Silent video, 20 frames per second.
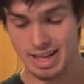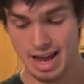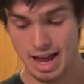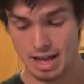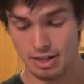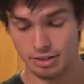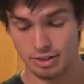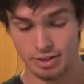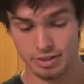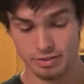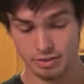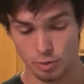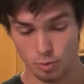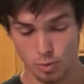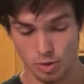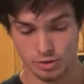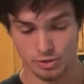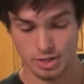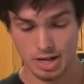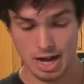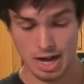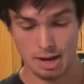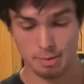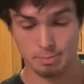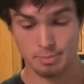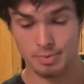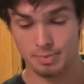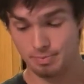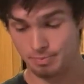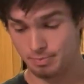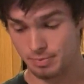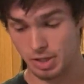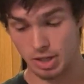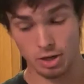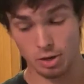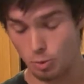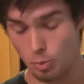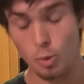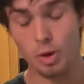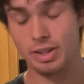calories for 1 gram,
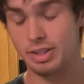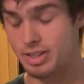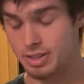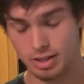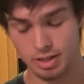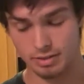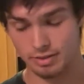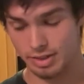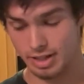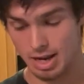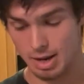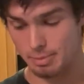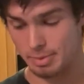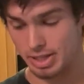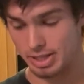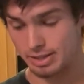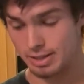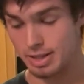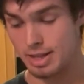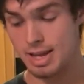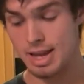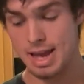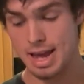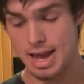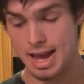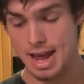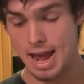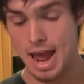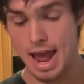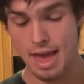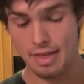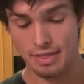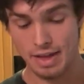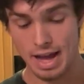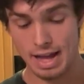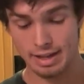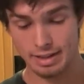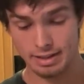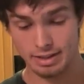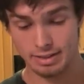or 1 serving, I mean. And
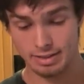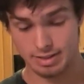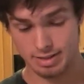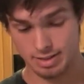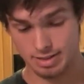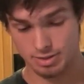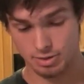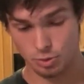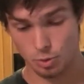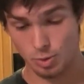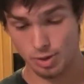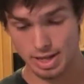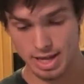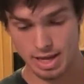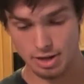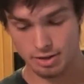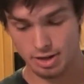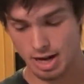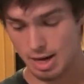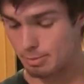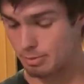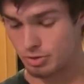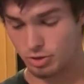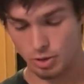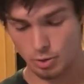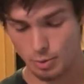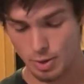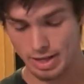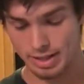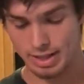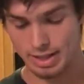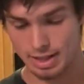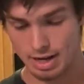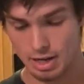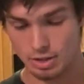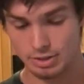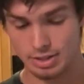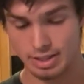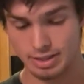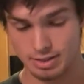that is 28 grams, so I weighed that
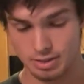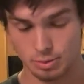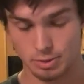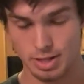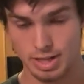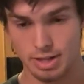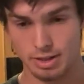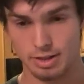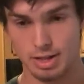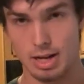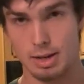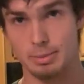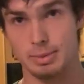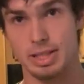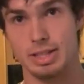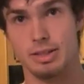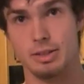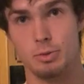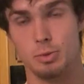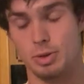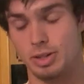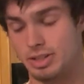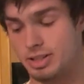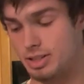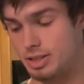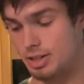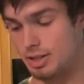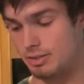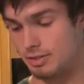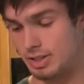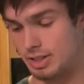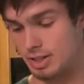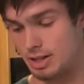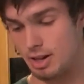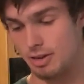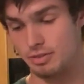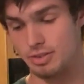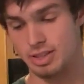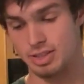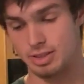out. That's 28 grams. I did 1 serving
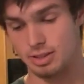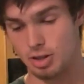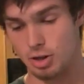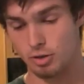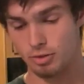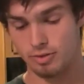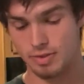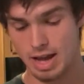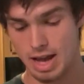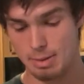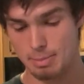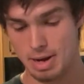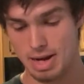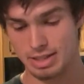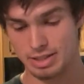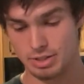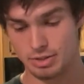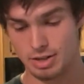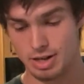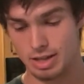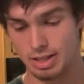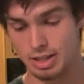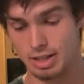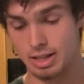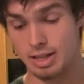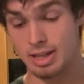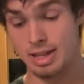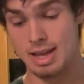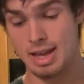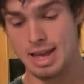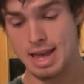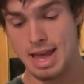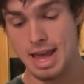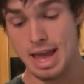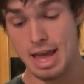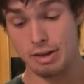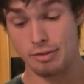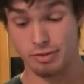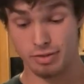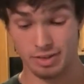of this low-fat mozzarella.
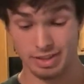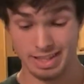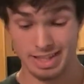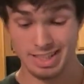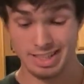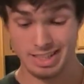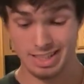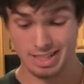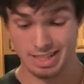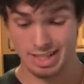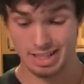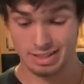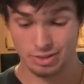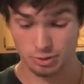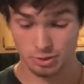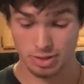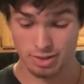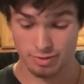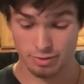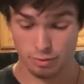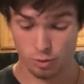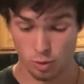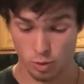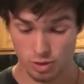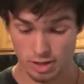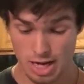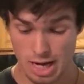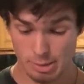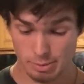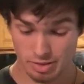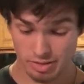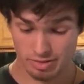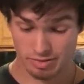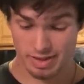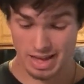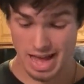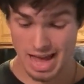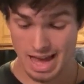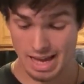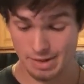And for this, it's only 4 grams of
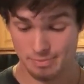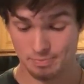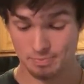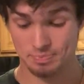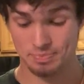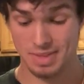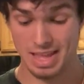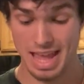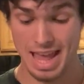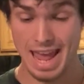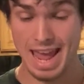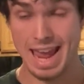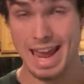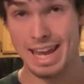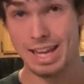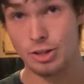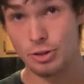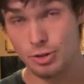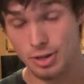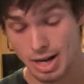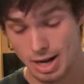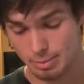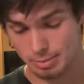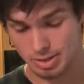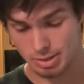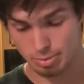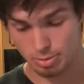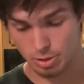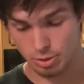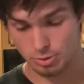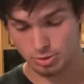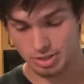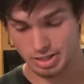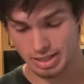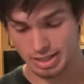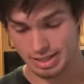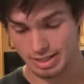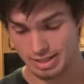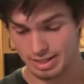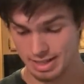fat, 8 grams of
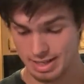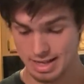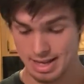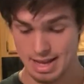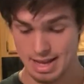protein,